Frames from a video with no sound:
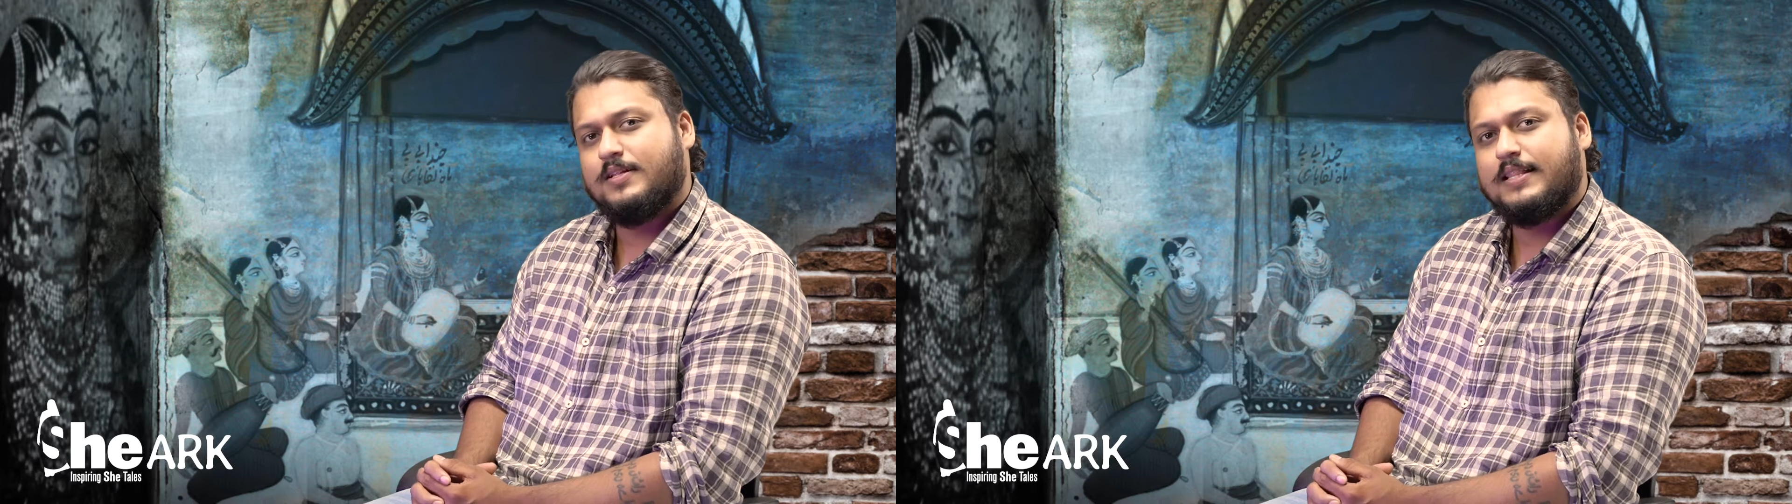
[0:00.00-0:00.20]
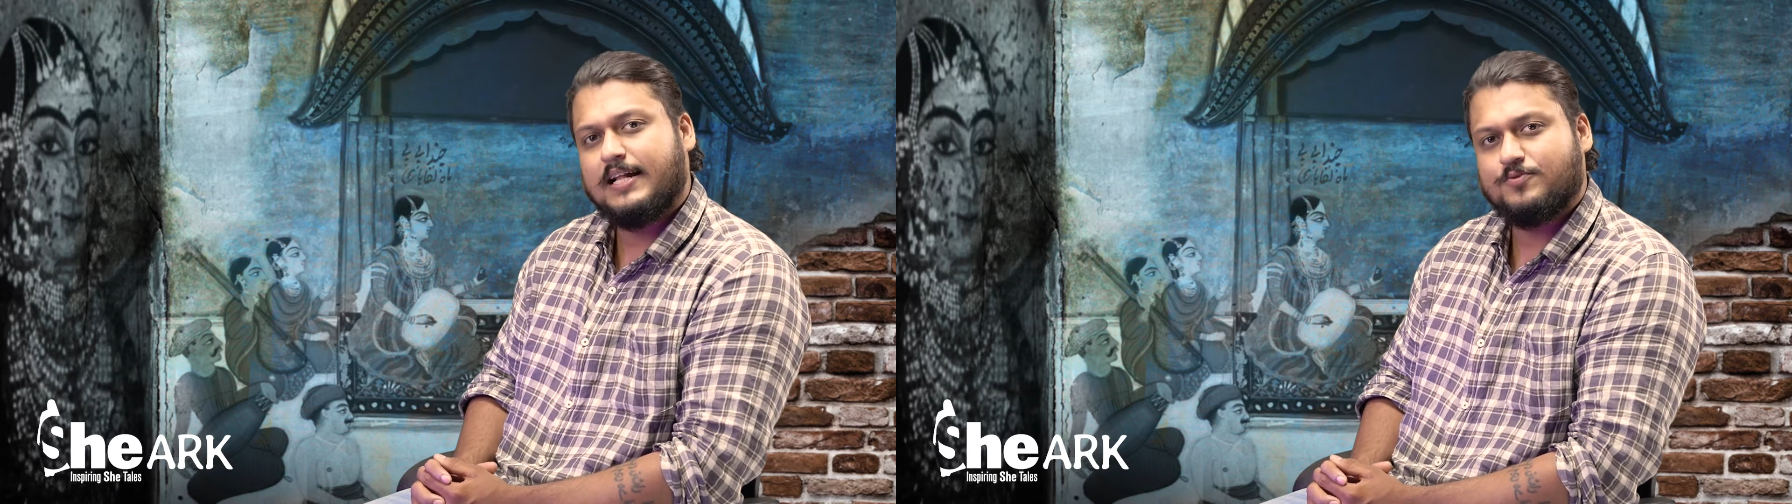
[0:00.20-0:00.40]

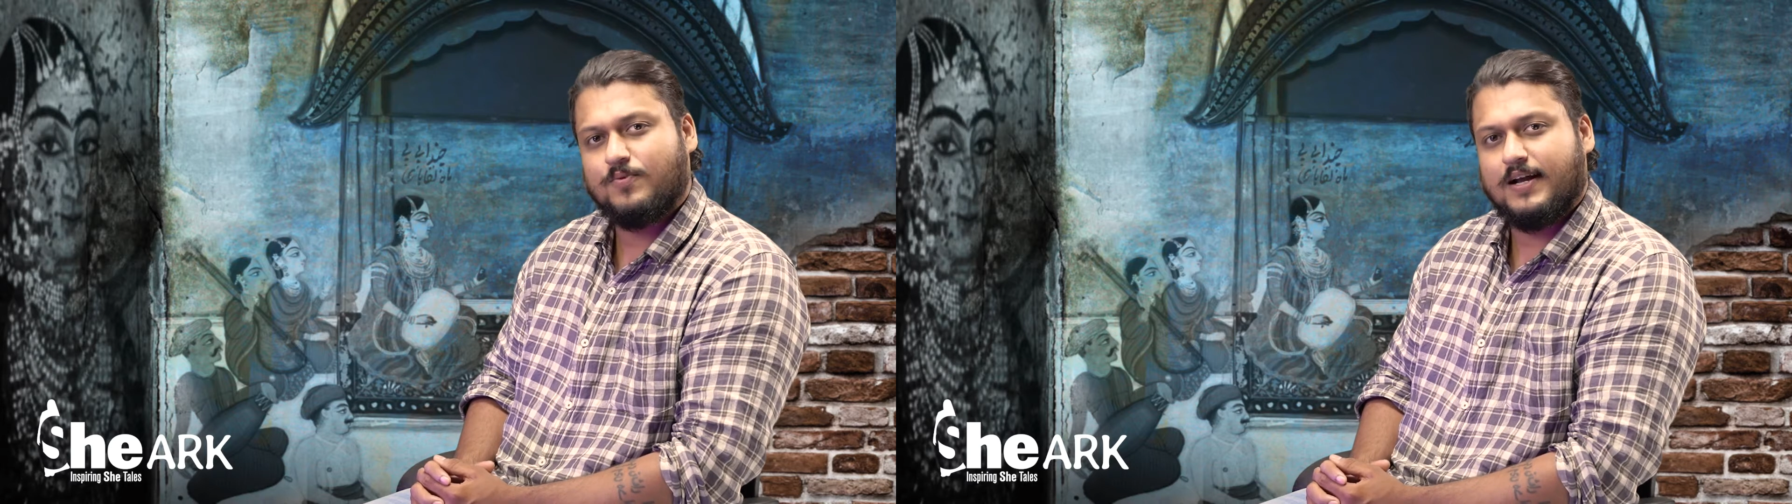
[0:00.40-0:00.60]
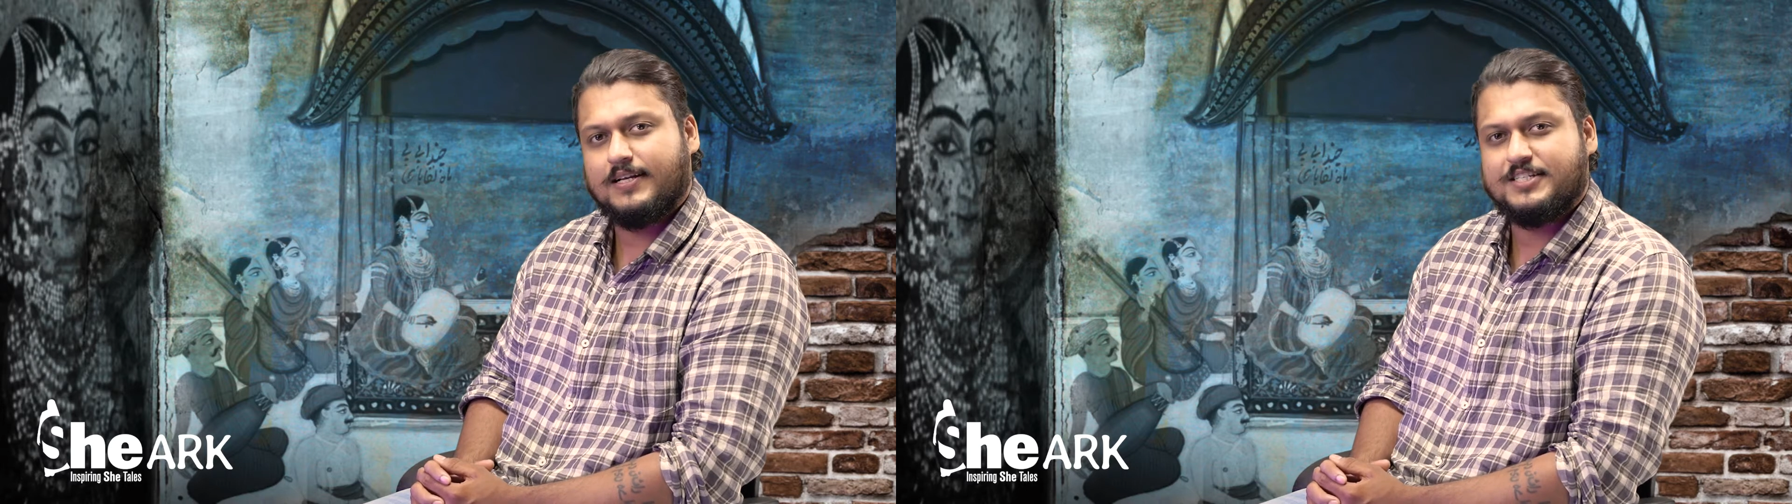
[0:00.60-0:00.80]
That's
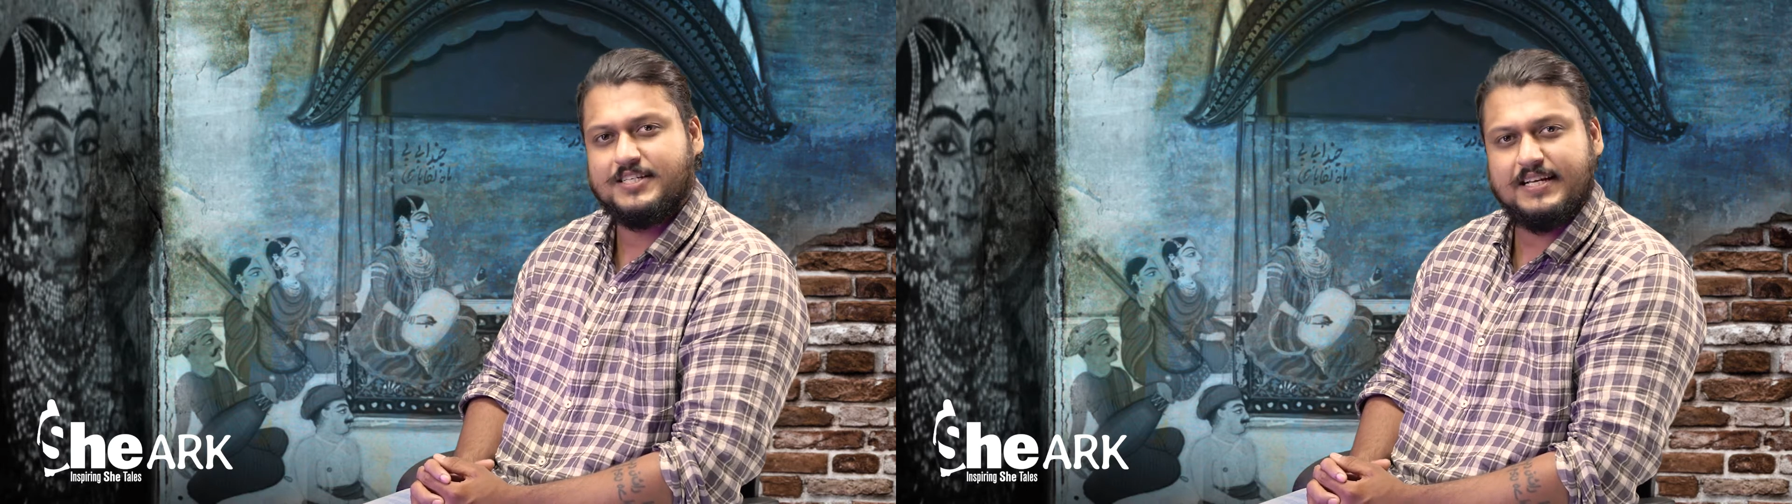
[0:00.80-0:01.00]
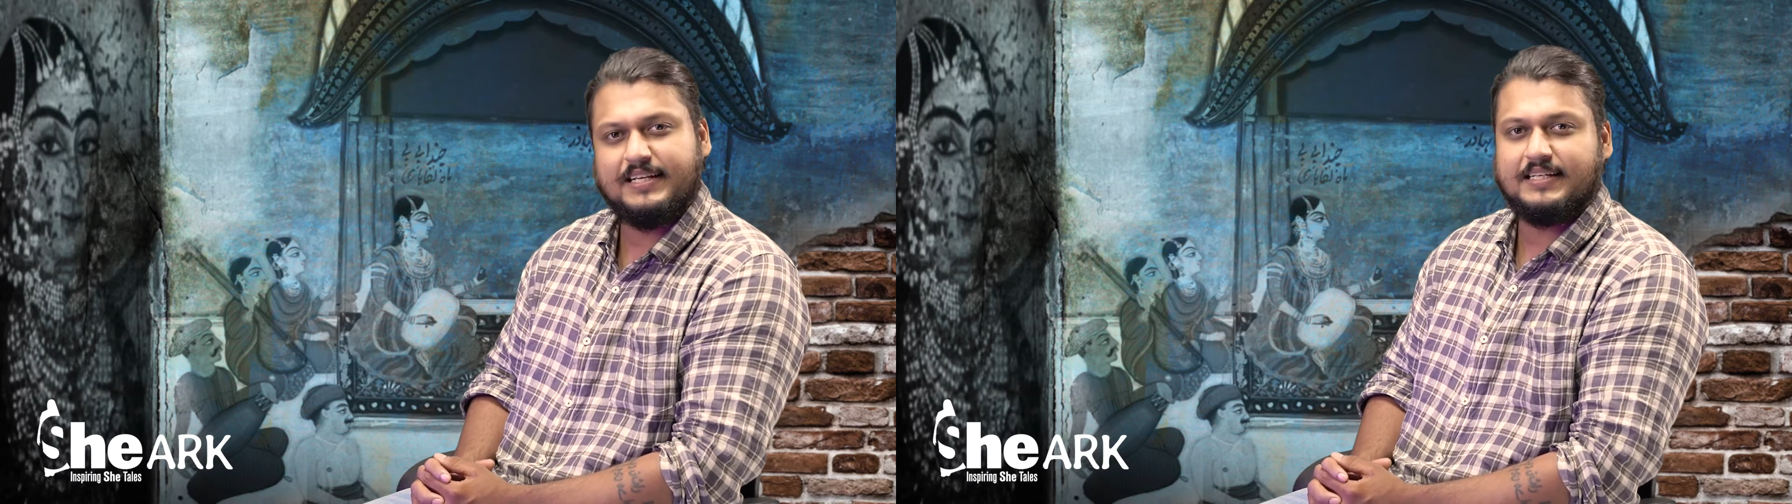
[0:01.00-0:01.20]
why
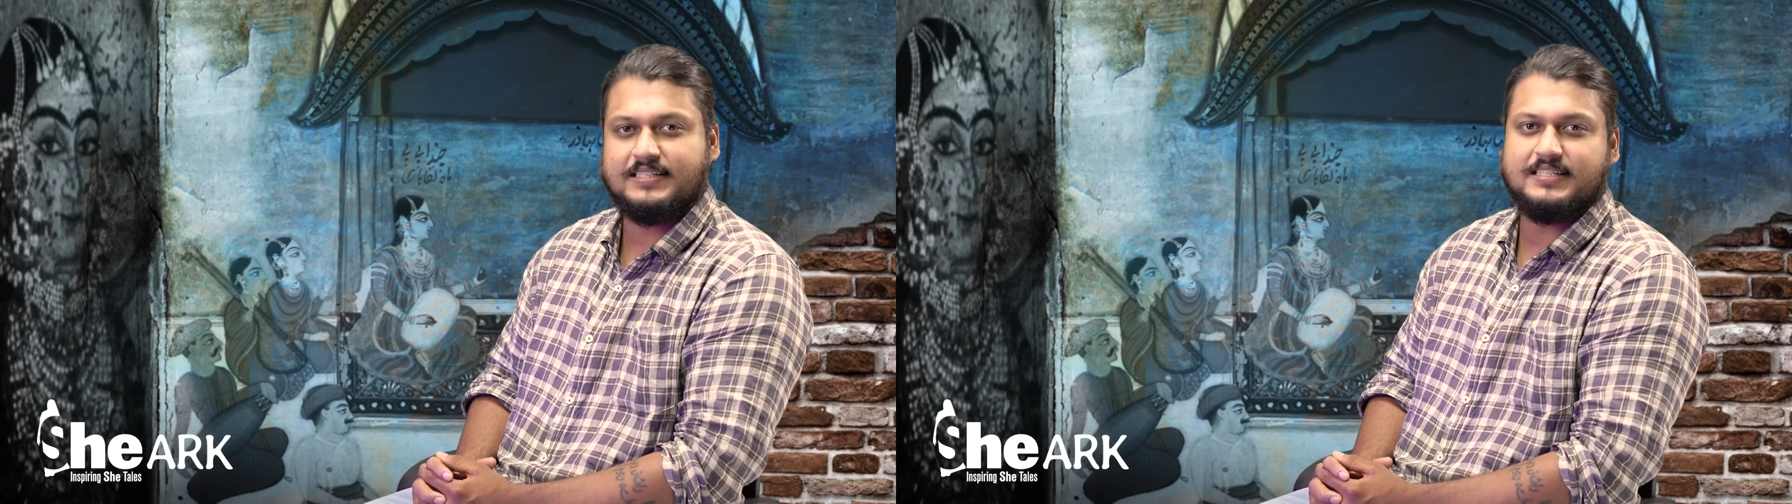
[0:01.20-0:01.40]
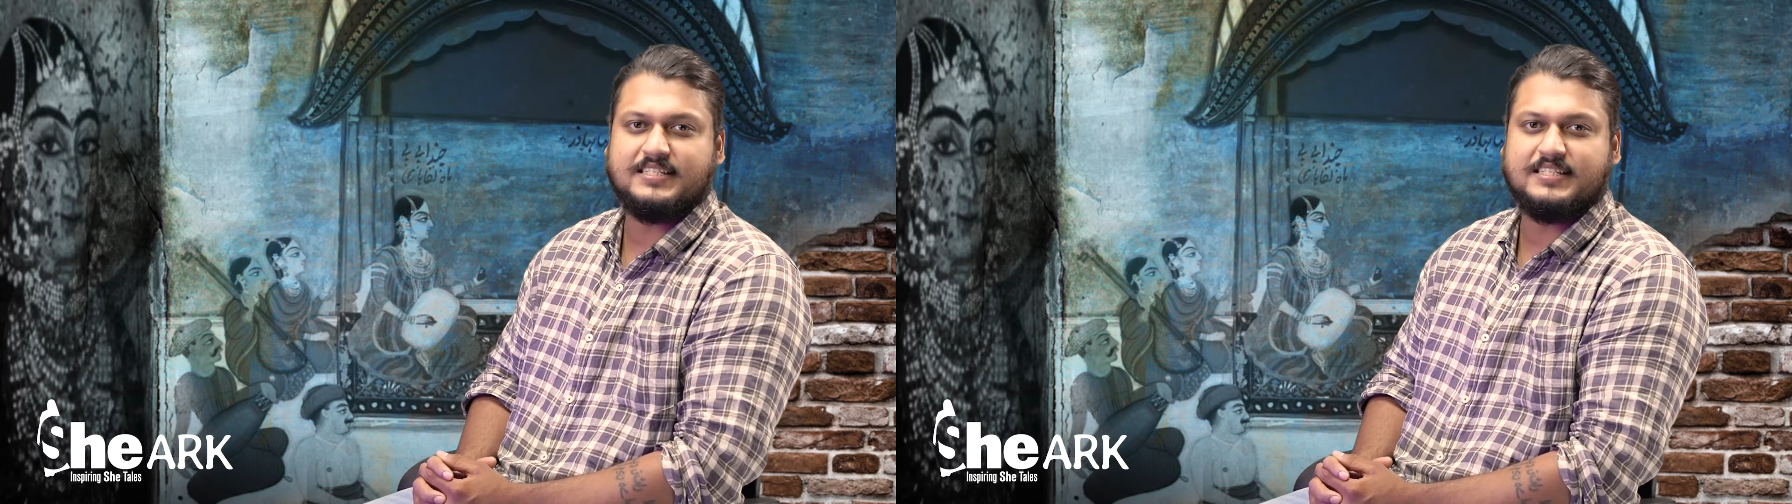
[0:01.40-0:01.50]
she let her